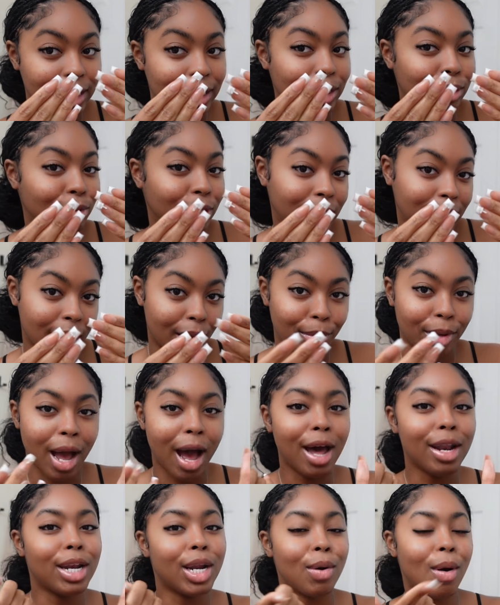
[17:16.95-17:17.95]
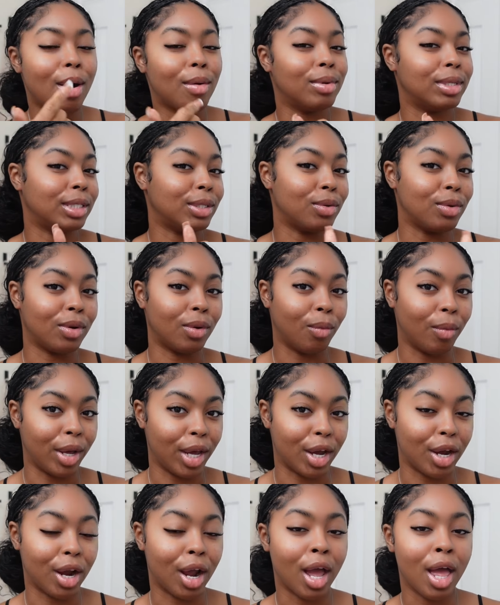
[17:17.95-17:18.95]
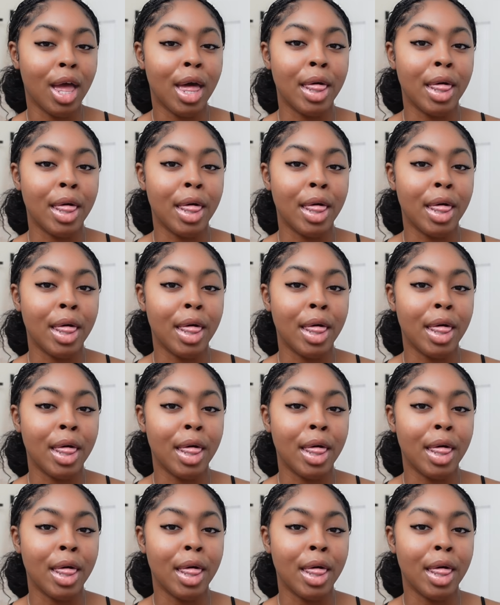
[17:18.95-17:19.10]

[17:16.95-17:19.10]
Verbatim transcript: to switch up y'all know i wasn't going to wear